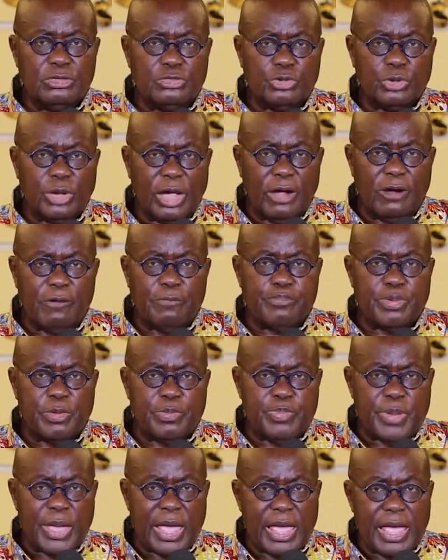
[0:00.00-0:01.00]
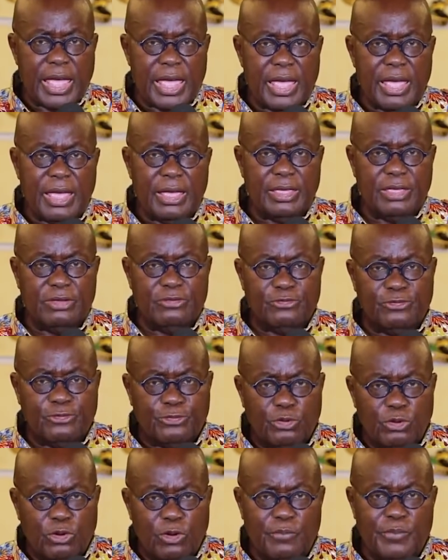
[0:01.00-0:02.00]
to help prepare,
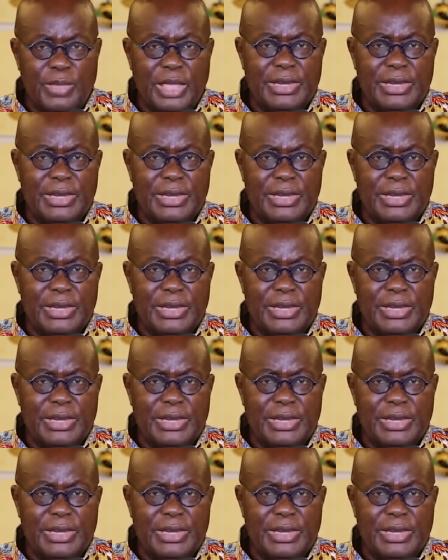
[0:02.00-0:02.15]
inform,